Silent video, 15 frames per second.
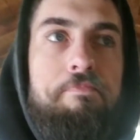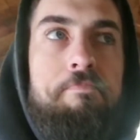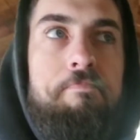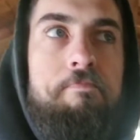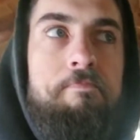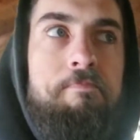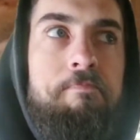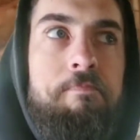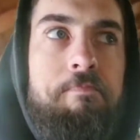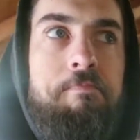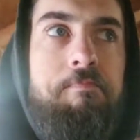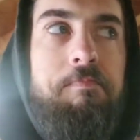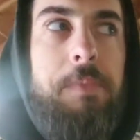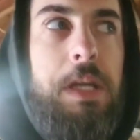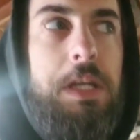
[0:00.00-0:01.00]
I mean,
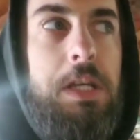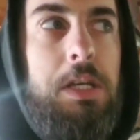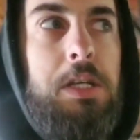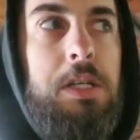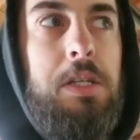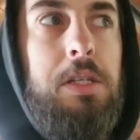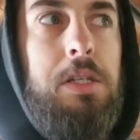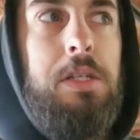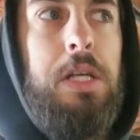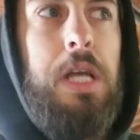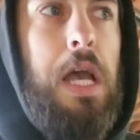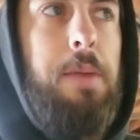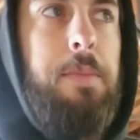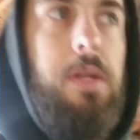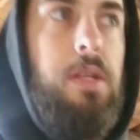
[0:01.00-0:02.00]
I let it
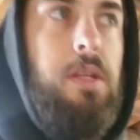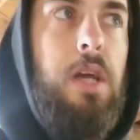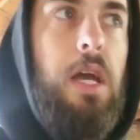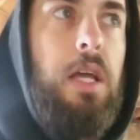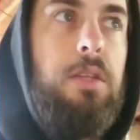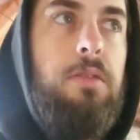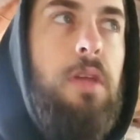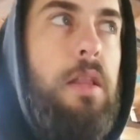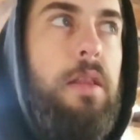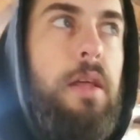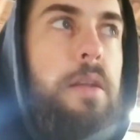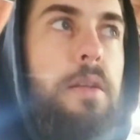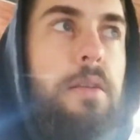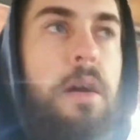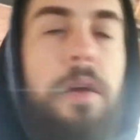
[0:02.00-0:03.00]
idle for half an
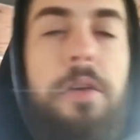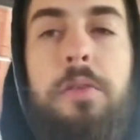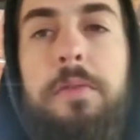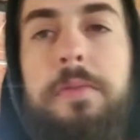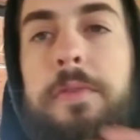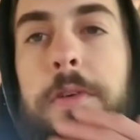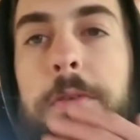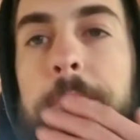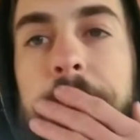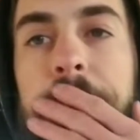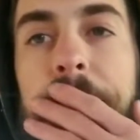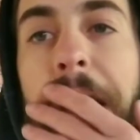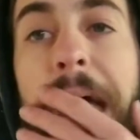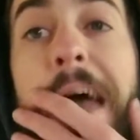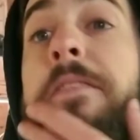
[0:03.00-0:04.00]
hour, and it
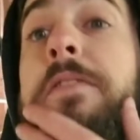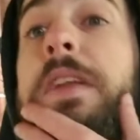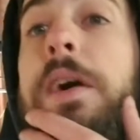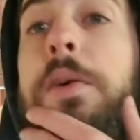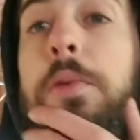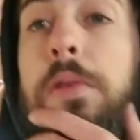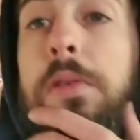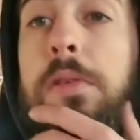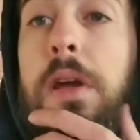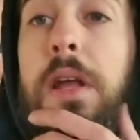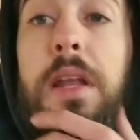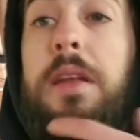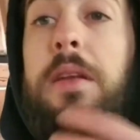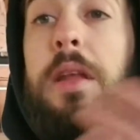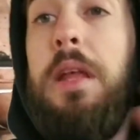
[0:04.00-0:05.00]
never even got hot.
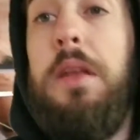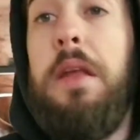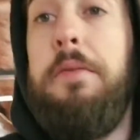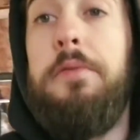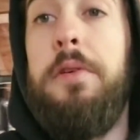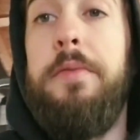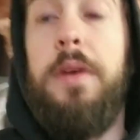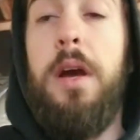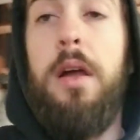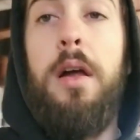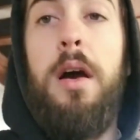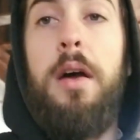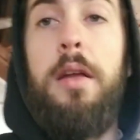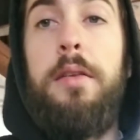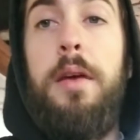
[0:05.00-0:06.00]
Temperature never came up at all.
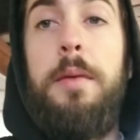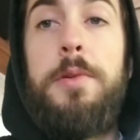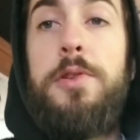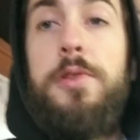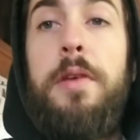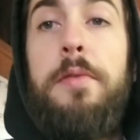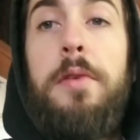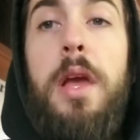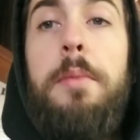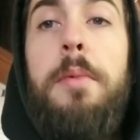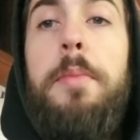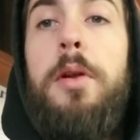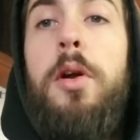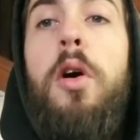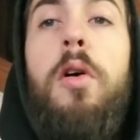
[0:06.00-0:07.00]
So I
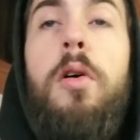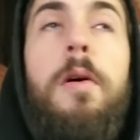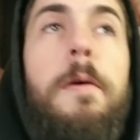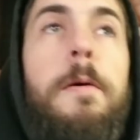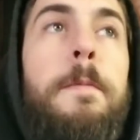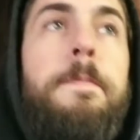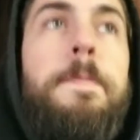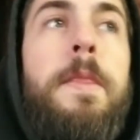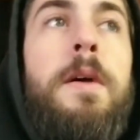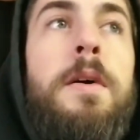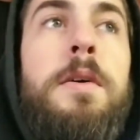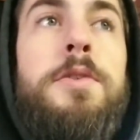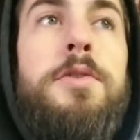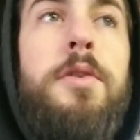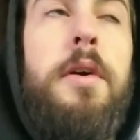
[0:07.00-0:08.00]
thought, well, maybe there was an
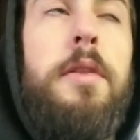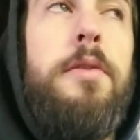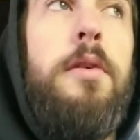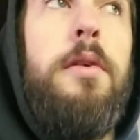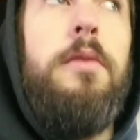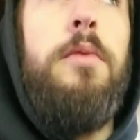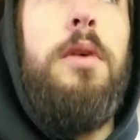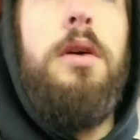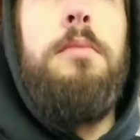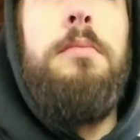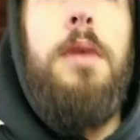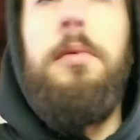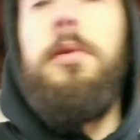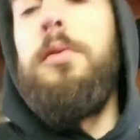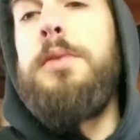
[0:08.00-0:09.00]
air pocket or something
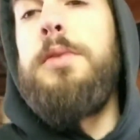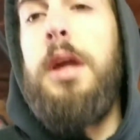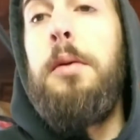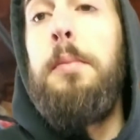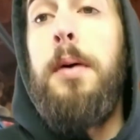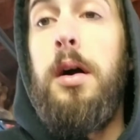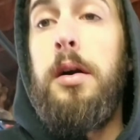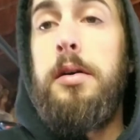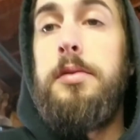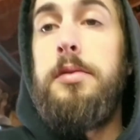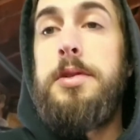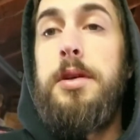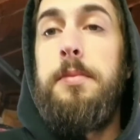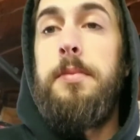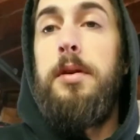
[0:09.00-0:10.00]
in the cooling
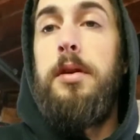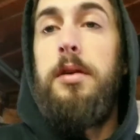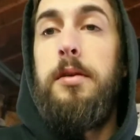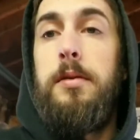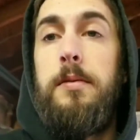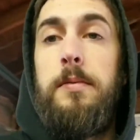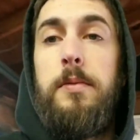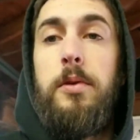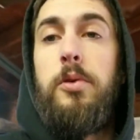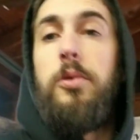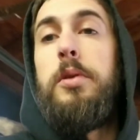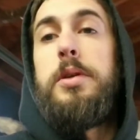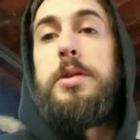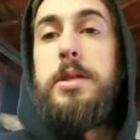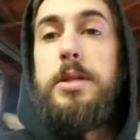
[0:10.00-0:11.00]
system that I
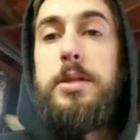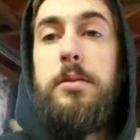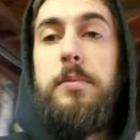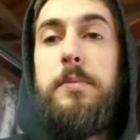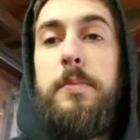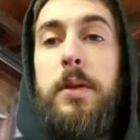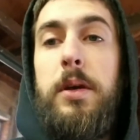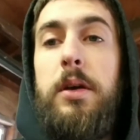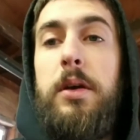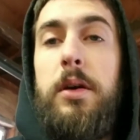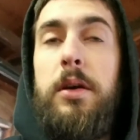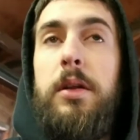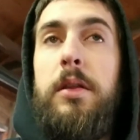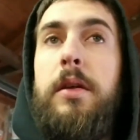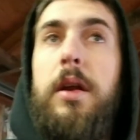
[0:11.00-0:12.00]
bled that
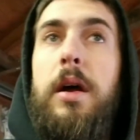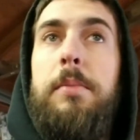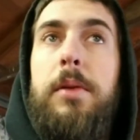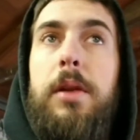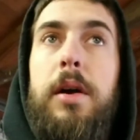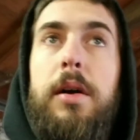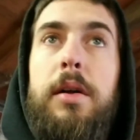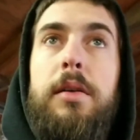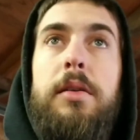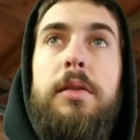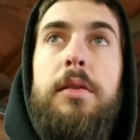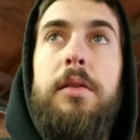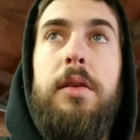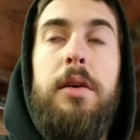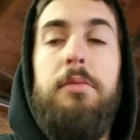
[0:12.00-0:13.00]
now it'll be
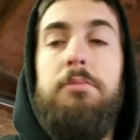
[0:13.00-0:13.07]
fine.